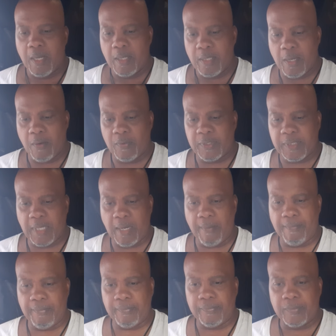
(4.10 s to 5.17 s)
Yo, what's up?
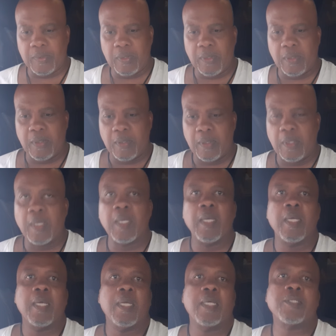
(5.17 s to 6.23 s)

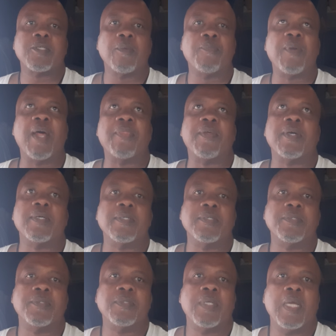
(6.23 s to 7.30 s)
It's your brother.
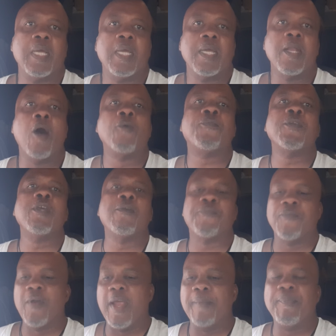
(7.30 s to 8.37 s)
And hopefully your
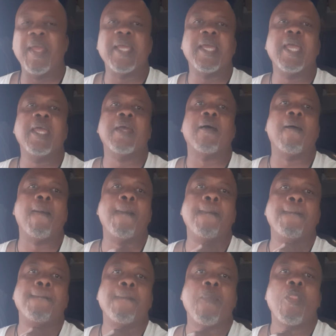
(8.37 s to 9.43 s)
friend, Big Hill.
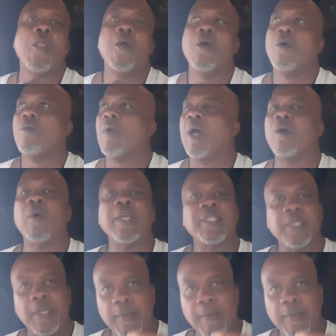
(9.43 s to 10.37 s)
Rockway's in